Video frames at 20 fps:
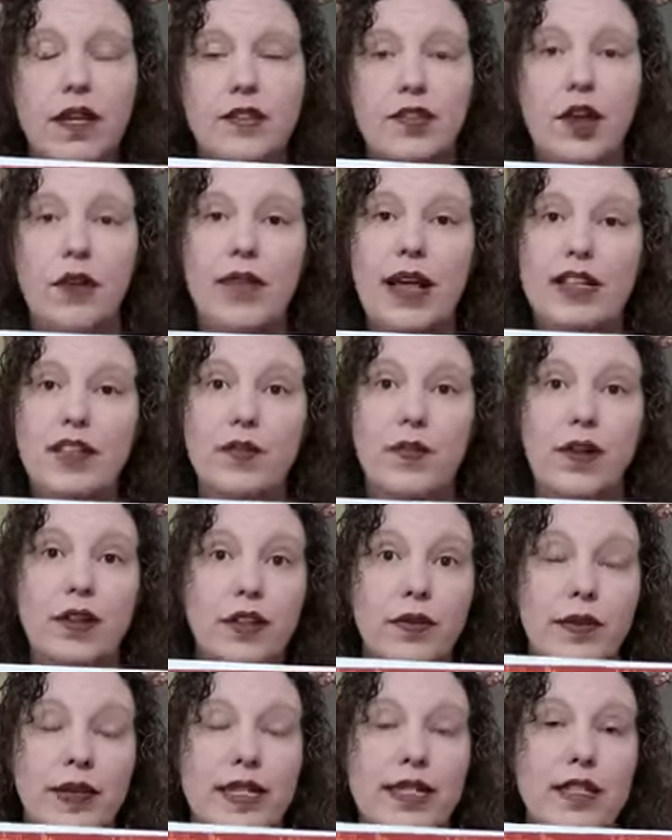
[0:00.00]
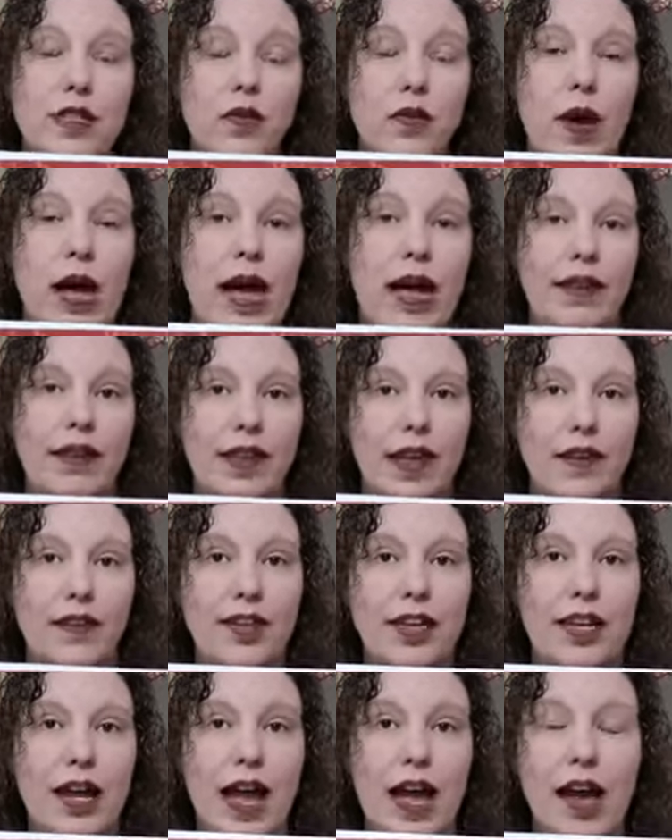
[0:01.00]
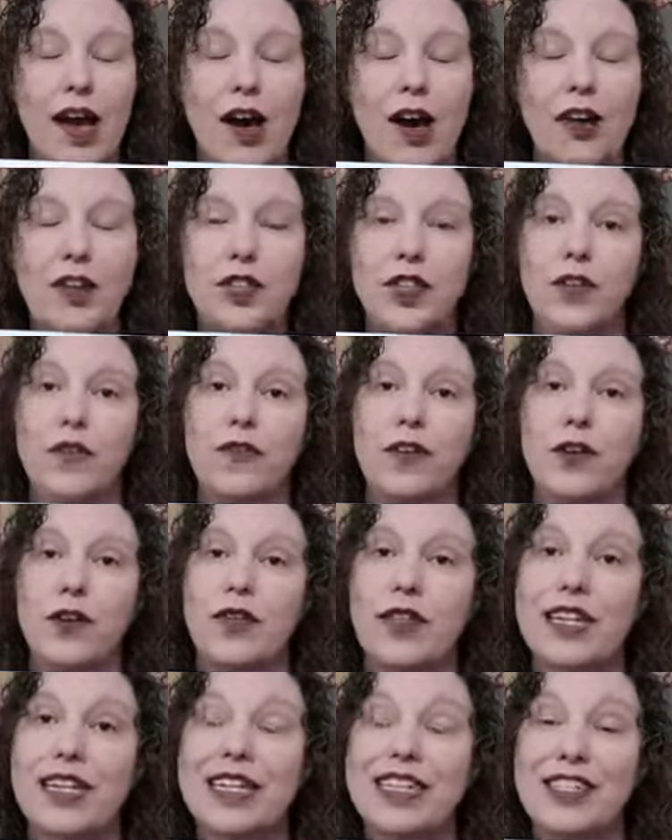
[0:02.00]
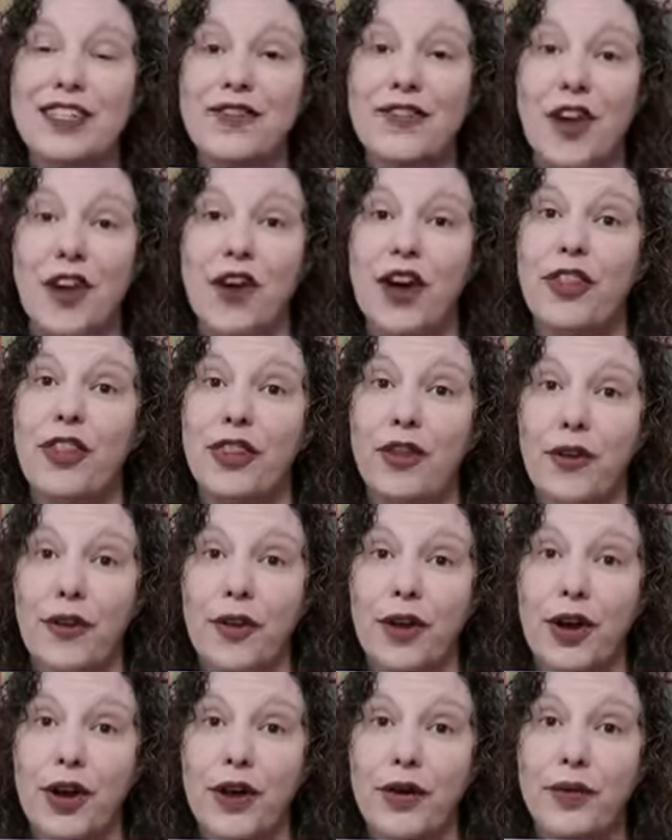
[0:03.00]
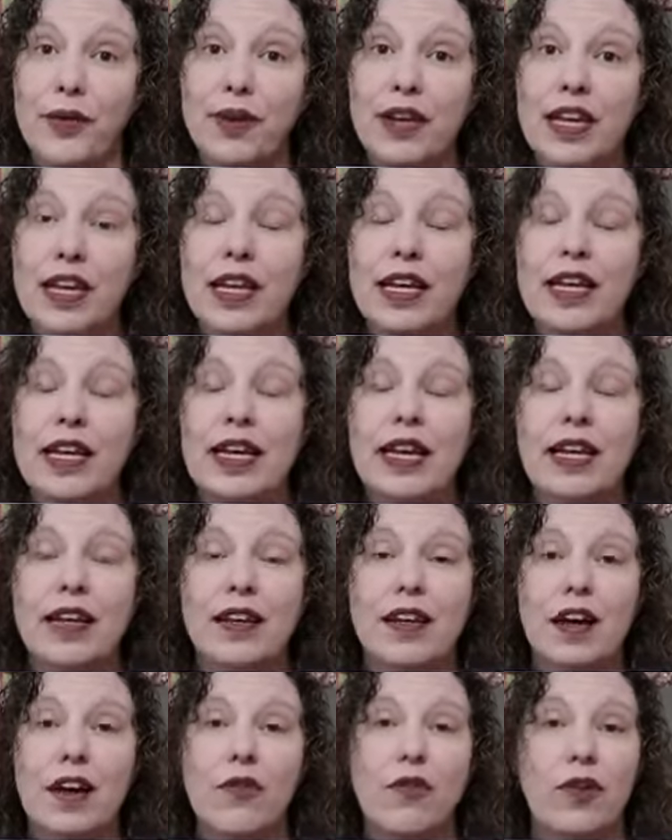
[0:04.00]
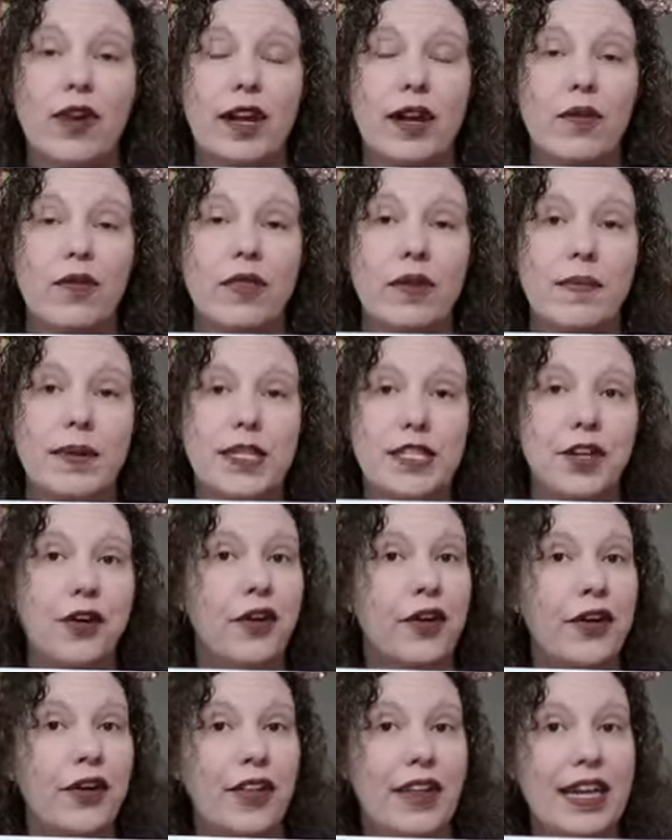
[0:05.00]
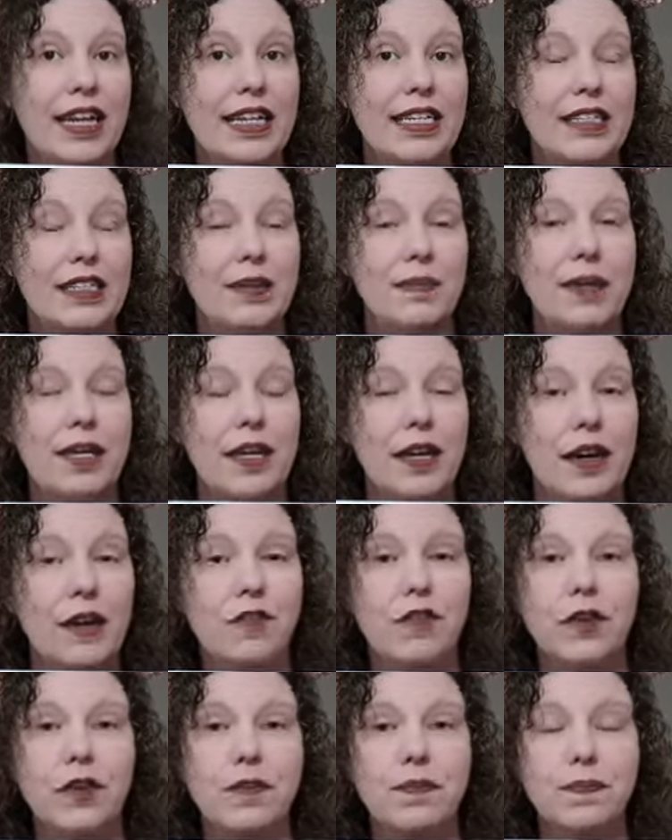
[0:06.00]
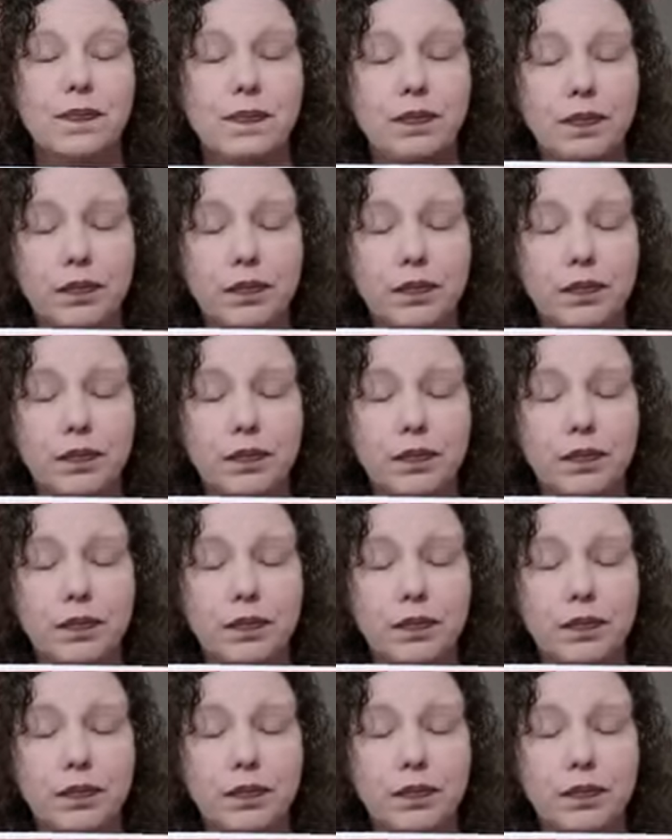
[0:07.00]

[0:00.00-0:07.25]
So that's one of the reasons why I love it. I also feel that it is very thorough in covering the material that needs to be covered